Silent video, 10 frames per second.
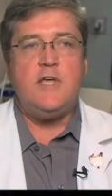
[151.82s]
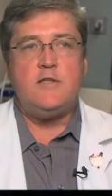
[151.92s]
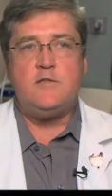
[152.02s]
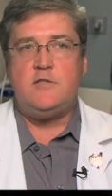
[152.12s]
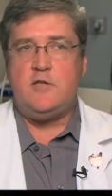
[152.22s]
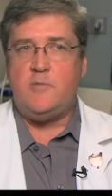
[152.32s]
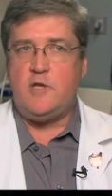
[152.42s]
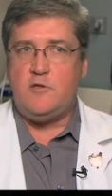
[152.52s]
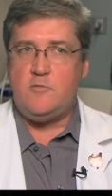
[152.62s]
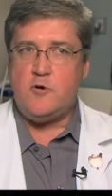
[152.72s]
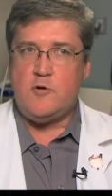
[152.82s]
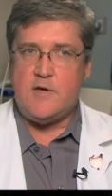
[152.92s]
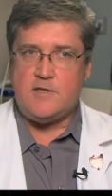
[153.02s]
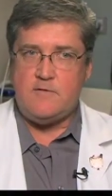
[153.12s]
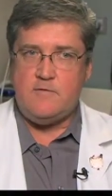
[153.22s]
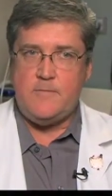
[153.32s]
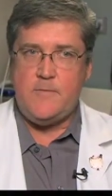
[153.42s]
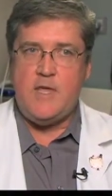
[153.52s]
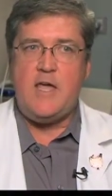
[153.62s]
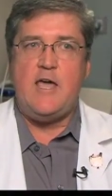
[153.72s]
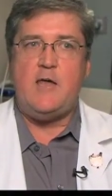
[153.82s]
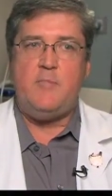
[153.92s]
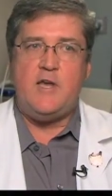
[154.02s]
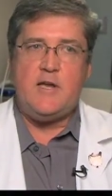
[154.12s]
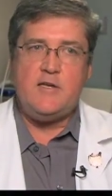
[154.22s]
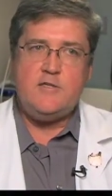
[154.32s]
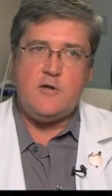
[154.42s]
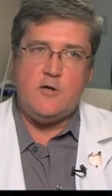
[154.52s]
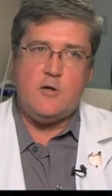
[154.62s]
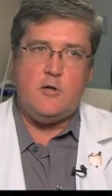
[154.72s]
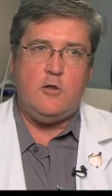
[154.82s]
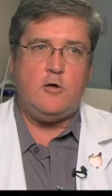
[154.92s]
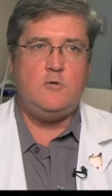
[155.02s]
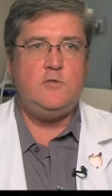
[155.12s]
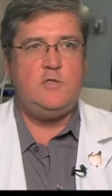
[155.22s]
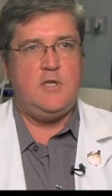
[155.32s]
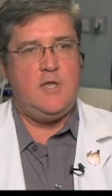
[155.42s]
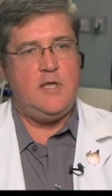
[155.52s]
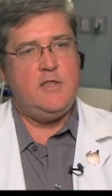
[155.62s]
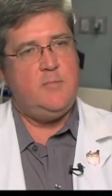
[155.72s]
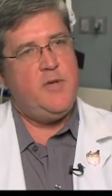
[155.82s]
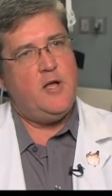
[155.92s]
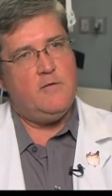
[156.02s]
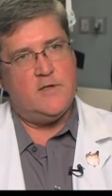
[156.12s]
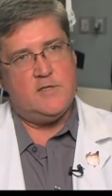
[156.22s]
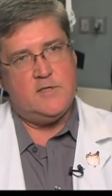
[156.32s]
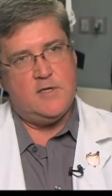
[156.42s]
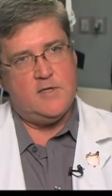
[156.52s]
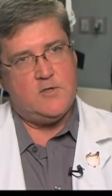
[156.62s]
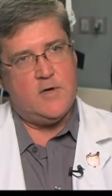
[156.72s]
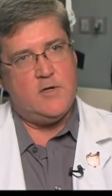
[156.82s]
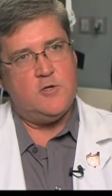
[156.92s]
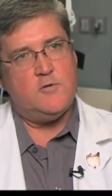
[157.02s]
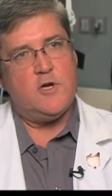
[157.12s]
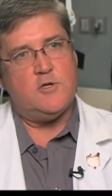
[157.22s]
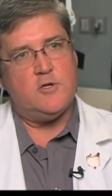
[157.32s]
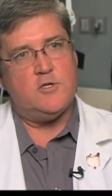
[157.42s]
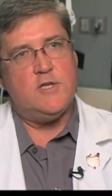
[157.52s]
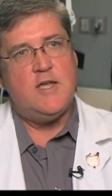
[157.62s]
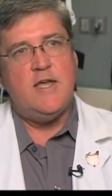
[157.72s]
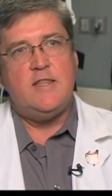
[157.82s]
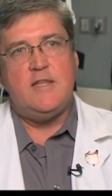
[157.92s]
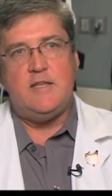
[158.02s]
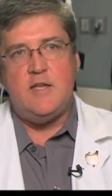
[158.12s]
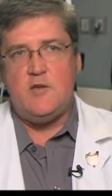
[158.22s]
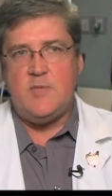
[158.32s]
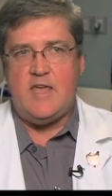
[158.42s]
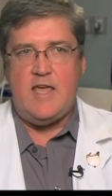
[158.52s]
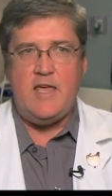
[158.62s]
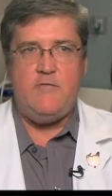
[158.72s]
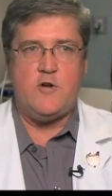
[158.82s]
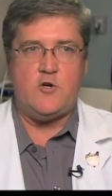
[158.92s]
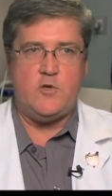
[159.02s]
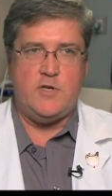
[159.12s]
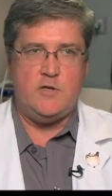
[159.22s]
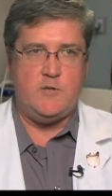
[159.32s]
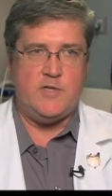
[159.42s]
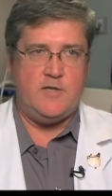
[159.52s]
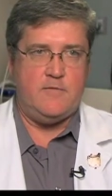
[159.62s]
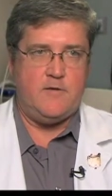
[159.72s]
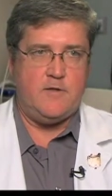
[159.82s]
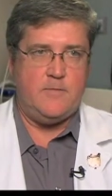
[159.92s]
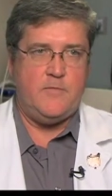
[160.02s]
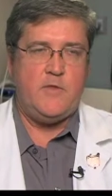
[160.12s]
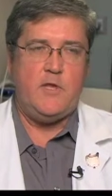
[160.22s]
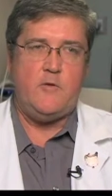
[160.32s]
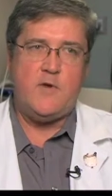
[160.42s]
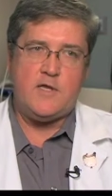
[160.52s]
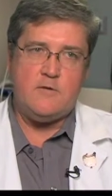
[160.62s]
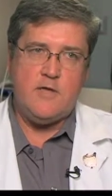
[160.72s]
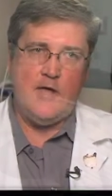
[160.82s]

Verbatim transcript: cancers tend to be a little more aggressive. And because they're enclosed in the pelvis and the surrounding structures, they tend to behave and are treated a little bit differently. In rectal